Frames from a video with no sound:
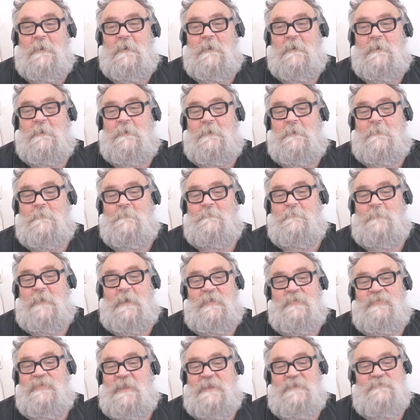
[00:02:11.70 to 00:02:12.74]
Um,
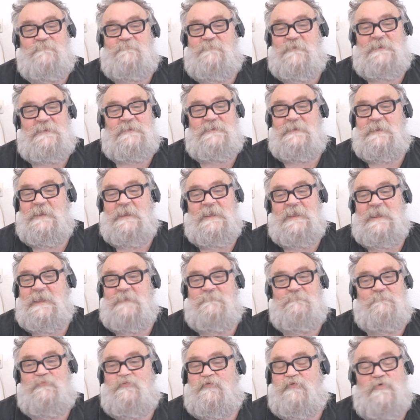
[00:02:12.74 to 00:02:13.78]
and they've been
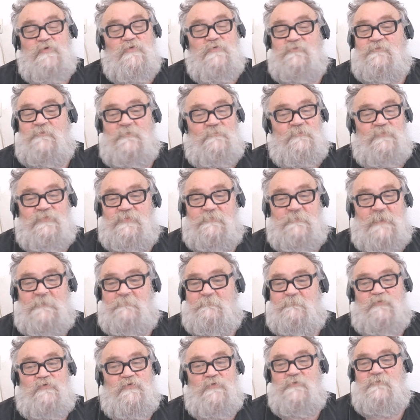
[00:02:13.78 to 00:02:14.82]
improve,
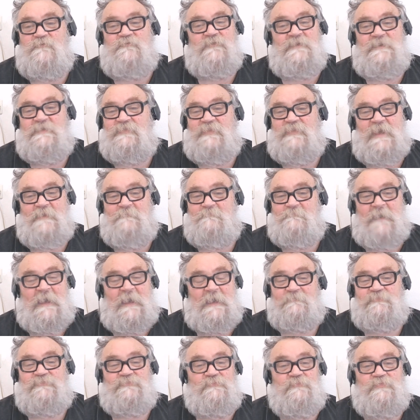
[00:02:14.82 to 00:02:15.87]
improving their
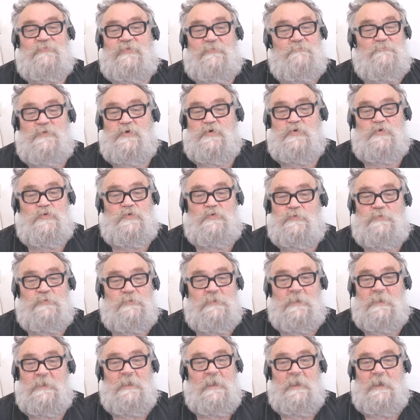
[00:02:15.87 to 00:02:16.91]
maps of the moon
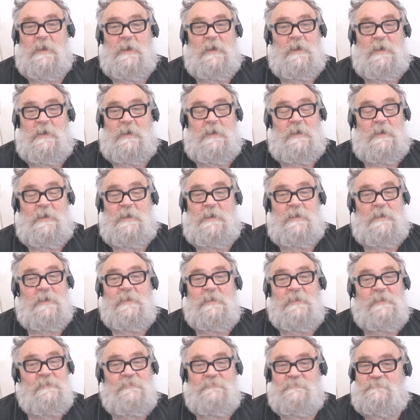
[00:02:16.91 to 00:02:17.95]
uh,
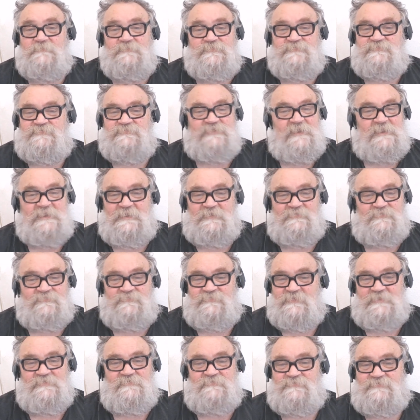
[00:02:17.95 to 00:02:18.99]
since
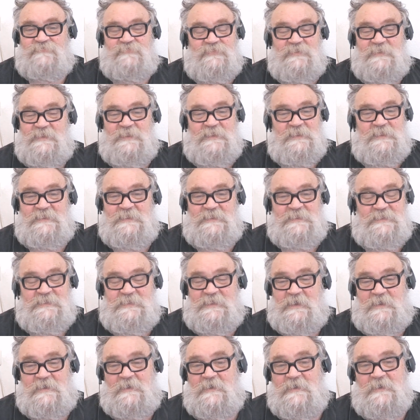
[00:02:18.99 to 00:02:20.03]
since the